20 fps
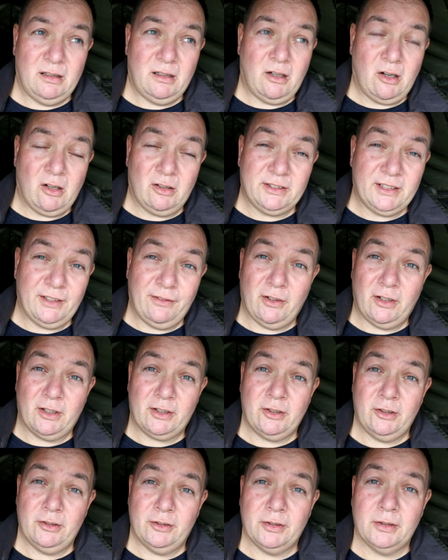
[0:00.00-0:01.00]
Asked if I
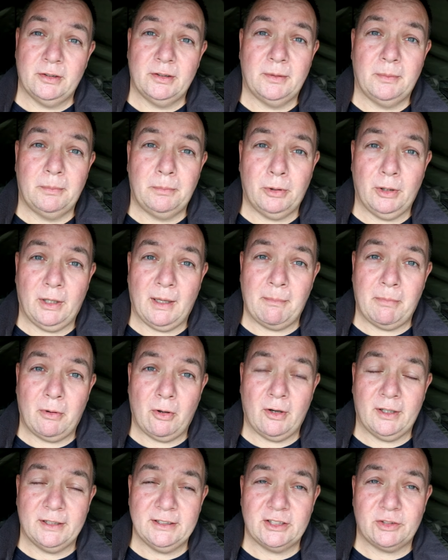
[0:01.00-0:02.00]
could pull up
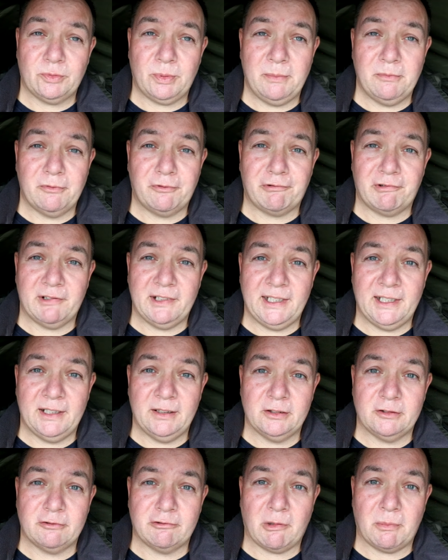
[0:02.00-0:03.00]
behind swim free
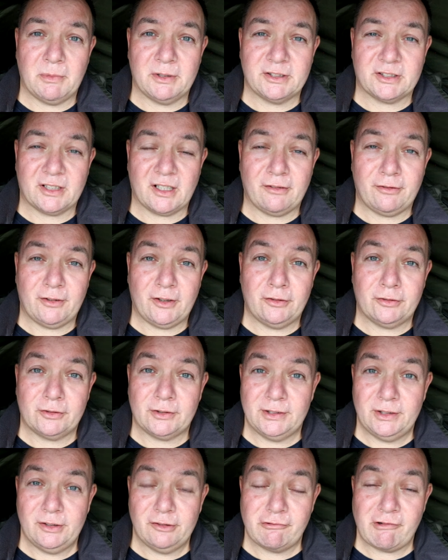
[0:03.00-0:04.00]
and drop my stuff off
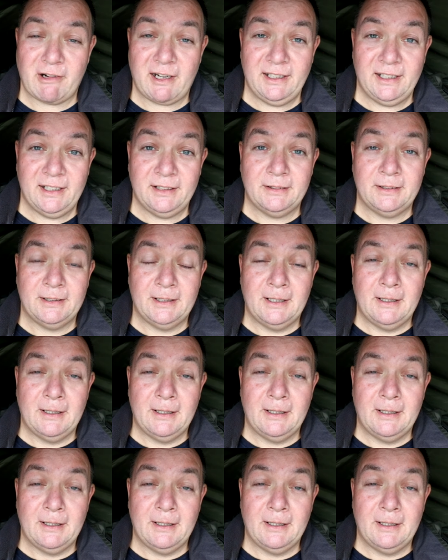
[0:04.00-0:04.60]
because it was raining.